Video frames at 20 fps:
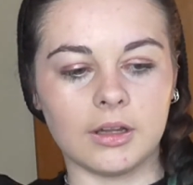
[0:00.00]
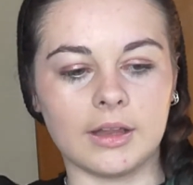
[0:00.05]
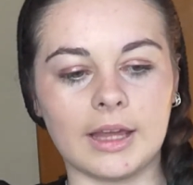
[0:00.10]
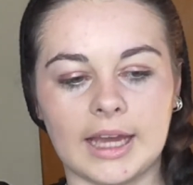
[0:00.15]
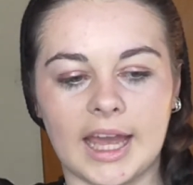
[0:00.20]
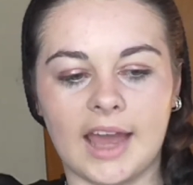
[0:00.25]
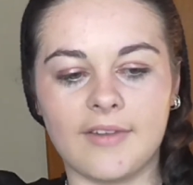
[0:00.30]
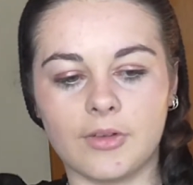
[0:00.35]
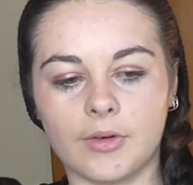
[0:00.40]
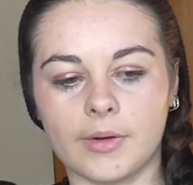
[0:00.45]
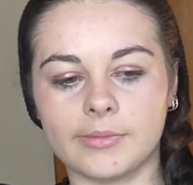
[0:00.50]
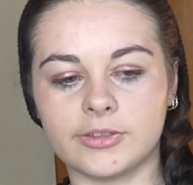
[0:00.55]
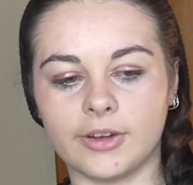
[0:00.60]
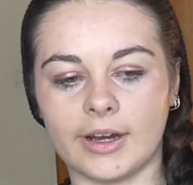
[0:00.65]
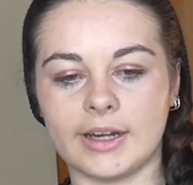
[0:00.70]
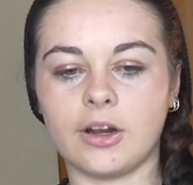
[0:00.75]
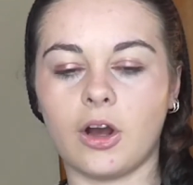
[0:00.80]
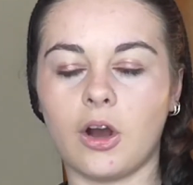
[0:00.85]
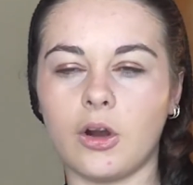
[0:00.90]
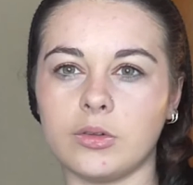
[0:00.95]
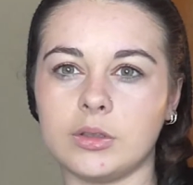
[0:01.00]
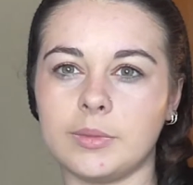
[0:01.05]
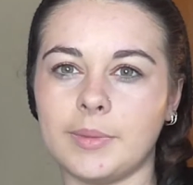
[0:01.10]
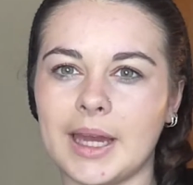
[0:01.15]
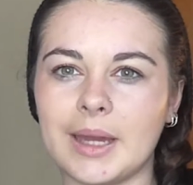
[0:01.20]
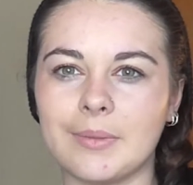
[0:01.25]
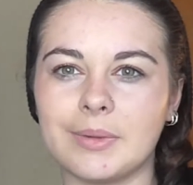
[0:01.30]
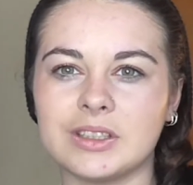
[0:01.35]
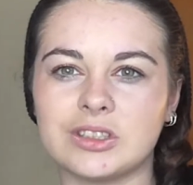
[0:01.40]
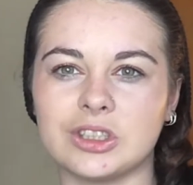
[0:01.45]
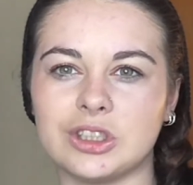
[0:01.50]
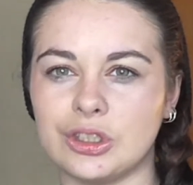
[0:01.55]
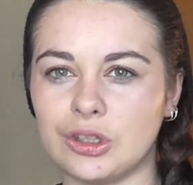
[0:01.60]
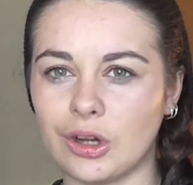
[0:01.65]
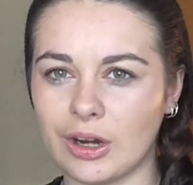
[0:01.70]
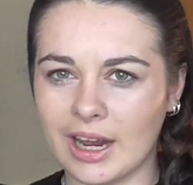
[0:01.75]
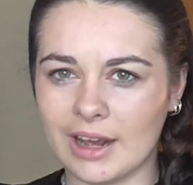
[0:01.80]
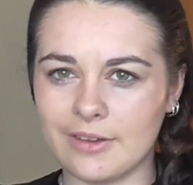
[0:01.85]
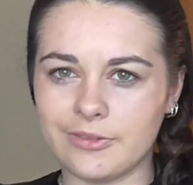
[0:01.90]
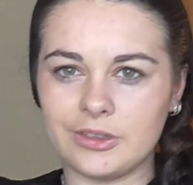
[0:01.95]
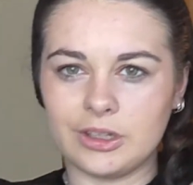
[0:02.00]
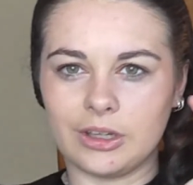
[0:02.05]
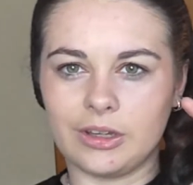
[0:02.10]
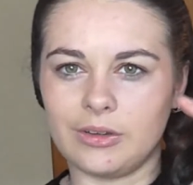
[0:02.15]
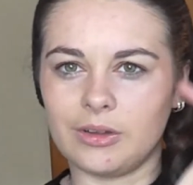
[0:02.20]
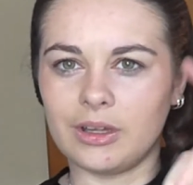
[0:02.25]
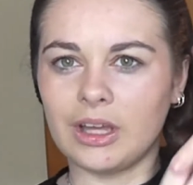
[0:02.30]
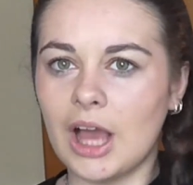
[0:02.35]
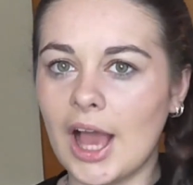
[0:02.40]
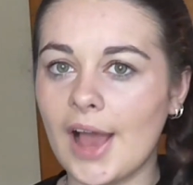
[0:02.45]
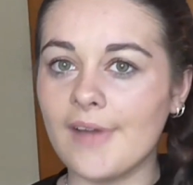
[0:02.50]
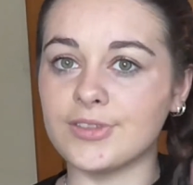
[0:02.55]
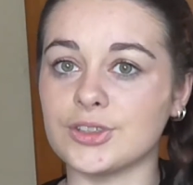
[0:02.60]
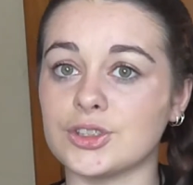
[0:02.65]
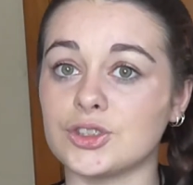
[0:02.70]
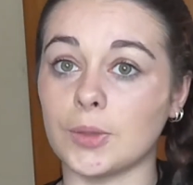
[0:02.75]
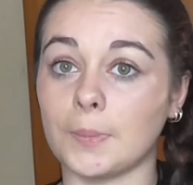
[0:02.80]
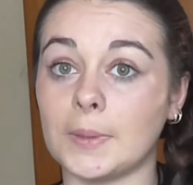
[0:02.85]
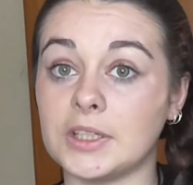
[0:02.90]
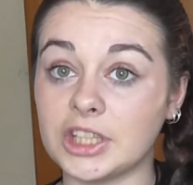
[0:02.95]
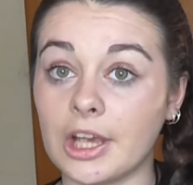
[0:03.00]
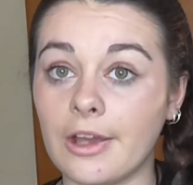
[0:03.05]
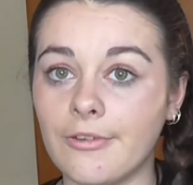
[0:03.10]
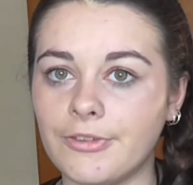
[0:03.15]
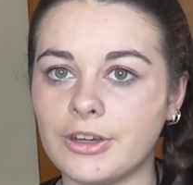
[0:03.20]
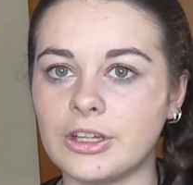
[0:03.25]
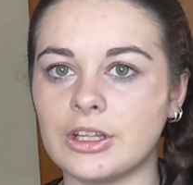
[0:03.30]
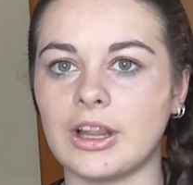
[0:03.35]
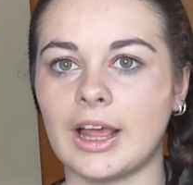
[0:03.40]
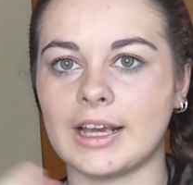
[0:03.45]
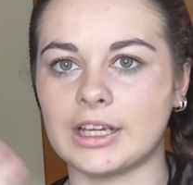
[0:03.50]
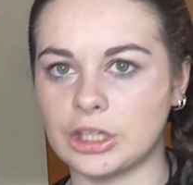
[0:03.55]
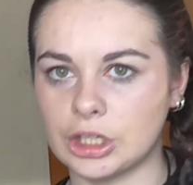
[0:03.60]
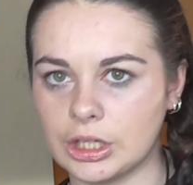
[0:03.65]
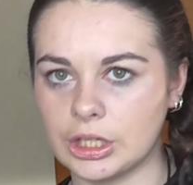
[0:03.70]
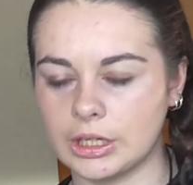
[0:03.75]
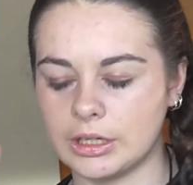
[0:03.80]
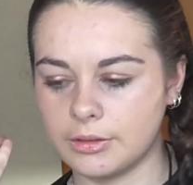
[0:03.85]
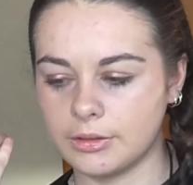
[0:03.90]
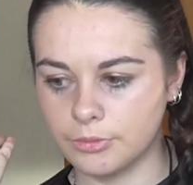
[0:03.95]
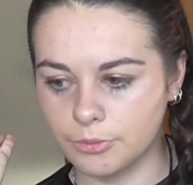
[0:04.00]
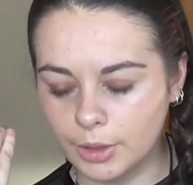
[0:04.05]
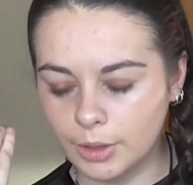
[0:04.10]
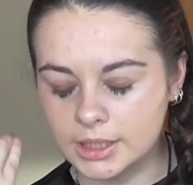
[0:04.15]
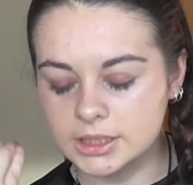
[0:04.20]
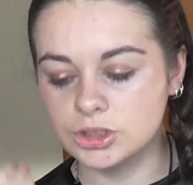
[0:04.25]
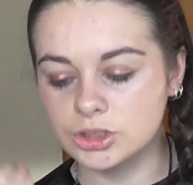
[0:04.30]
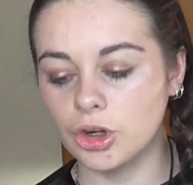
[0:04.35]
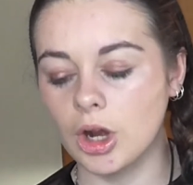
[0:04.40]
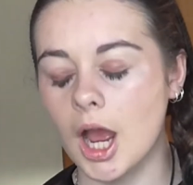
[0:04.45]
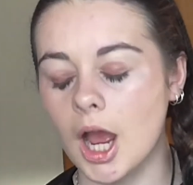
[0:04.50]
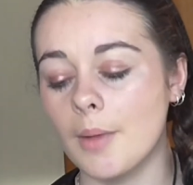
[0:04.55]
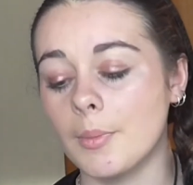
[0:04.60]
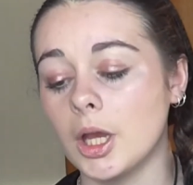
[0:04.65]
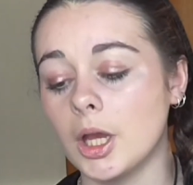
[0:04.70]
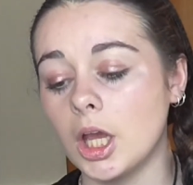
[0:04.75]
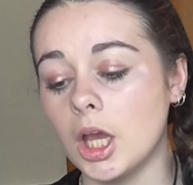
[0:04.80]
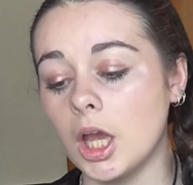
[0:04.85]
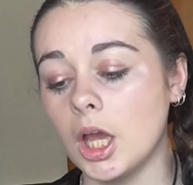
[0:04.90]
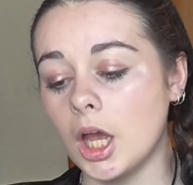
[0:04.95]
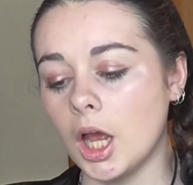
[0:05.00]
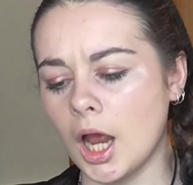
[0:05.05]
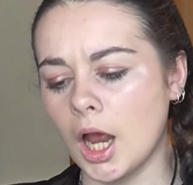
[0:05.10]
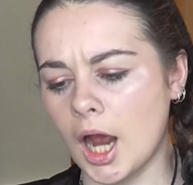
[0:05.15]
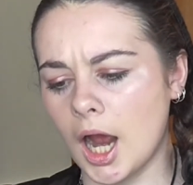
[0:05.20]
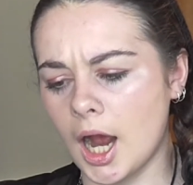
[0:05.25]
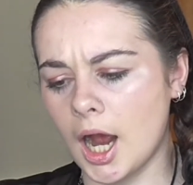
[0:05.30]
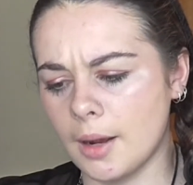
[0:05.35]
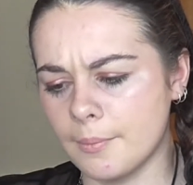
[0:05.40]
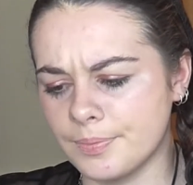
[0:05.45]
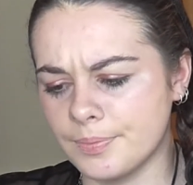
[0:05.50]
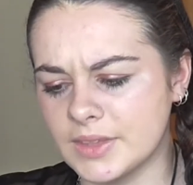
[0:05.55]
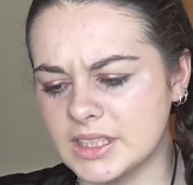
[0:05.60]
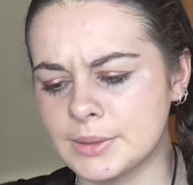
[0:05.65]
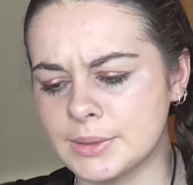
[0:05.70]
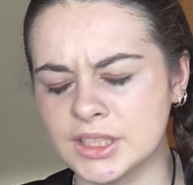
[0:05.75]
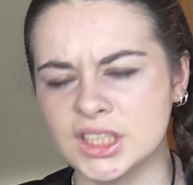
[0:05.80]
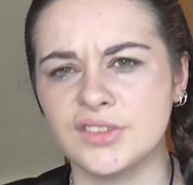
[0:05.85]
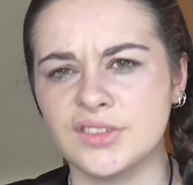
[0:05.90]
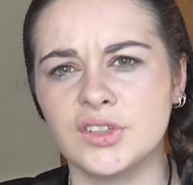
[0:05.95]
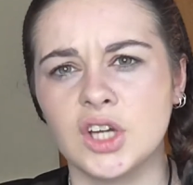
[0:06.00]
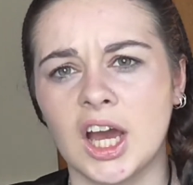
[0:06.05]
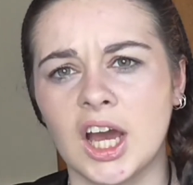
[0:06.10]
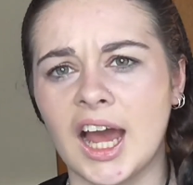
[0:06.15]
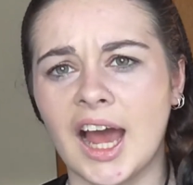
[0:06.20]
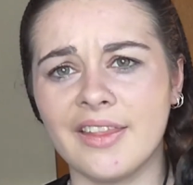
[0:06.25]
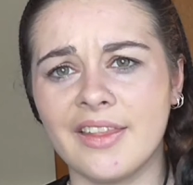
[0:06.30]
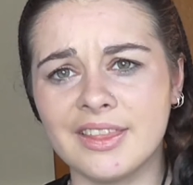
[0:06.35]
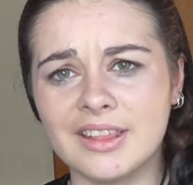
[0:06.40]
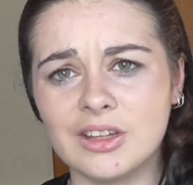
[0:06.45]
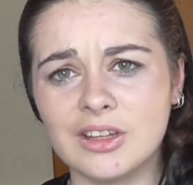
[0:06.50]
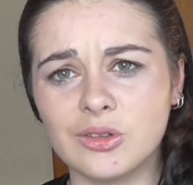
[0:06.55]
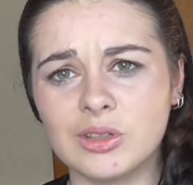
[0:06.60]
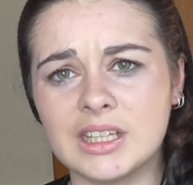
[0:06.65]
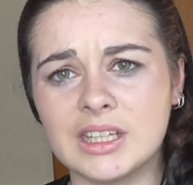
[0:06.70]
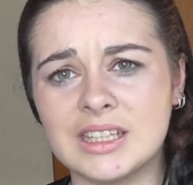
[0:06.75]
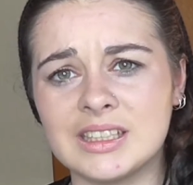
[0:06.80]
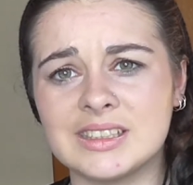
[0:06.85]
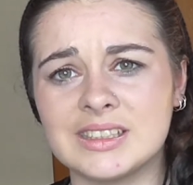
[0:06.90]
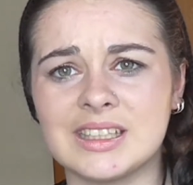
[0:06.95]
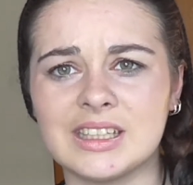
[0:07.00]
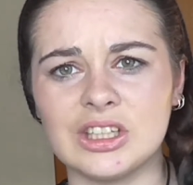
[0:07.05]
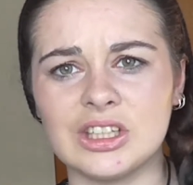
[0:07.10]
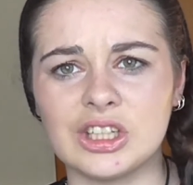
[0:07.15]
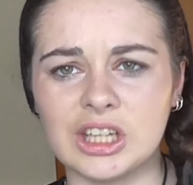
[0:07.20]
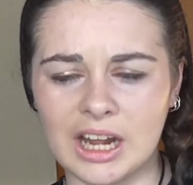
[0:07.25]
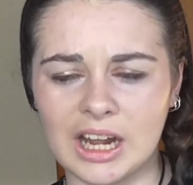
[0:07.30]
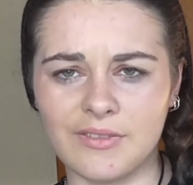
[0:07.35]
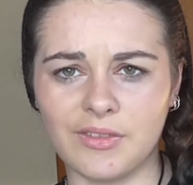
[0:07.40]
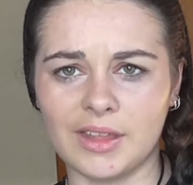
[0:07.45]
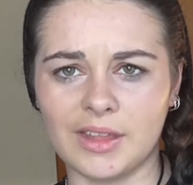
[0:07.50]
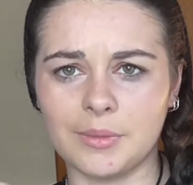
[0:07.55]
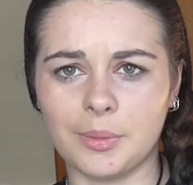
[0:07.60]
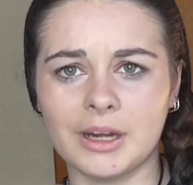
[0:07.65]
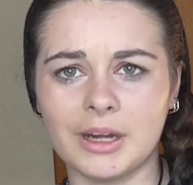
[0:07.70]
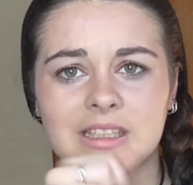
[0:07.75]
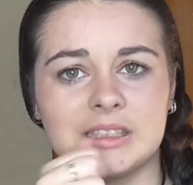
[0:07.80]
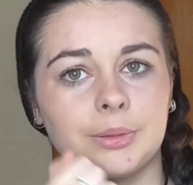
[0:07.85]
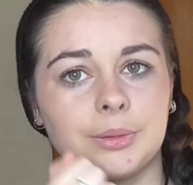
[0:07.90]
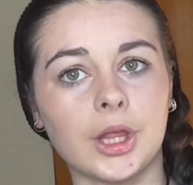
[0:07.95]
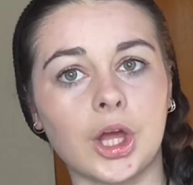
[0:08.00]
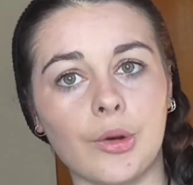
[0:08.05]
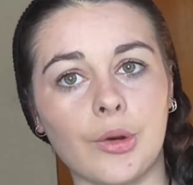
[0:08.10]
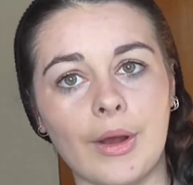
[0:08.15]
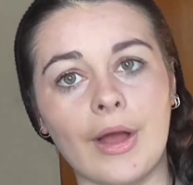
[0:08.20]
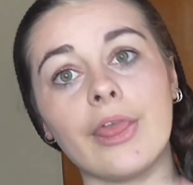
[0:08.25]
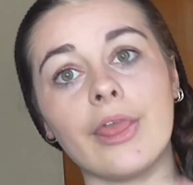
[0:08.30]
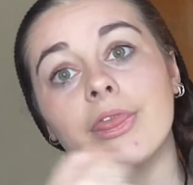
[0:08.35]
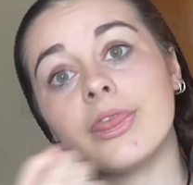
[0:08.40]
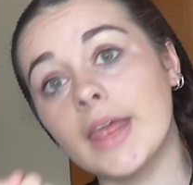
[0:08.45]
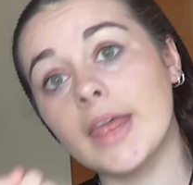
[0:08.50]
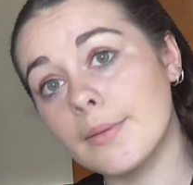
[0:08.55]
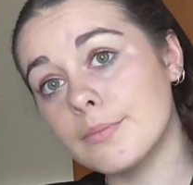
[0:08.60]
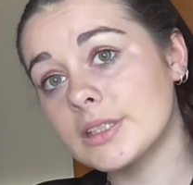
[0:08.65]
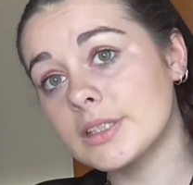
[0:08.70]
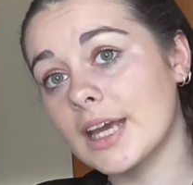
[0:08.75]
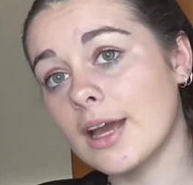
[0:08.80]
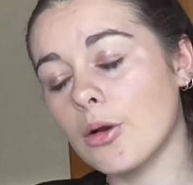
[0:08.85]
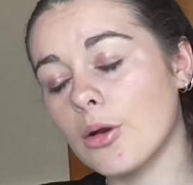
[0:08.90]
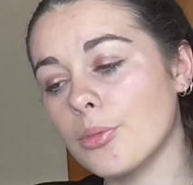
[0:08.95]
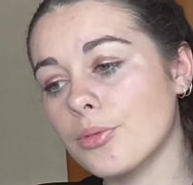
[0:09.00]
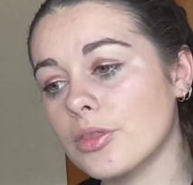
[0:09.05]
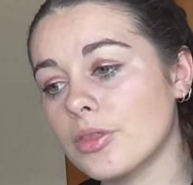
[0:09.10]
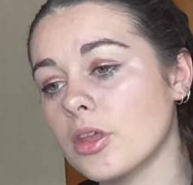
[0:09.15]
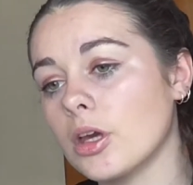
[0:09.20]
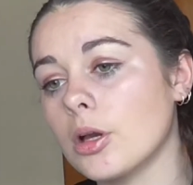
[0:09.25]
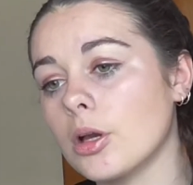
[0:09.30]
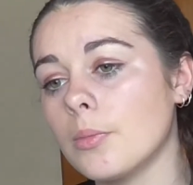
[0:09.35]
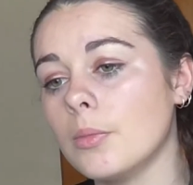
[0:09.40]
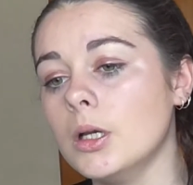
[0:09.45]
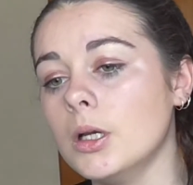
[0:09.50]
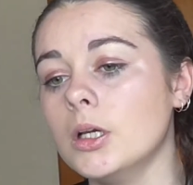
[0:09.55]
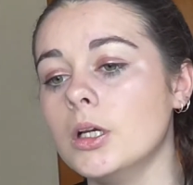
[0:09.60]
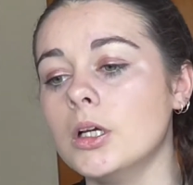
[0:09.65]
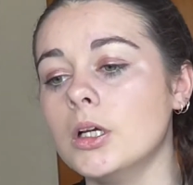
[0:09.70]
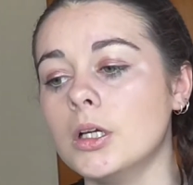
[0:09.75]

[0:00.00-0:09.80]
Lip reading: like have it wrapped around to hold the baby, so you don't have to have so much effort. Like you can rest your arm. Especially if you've got other little kids, then you can have like the pregnancy pillow around them to help them.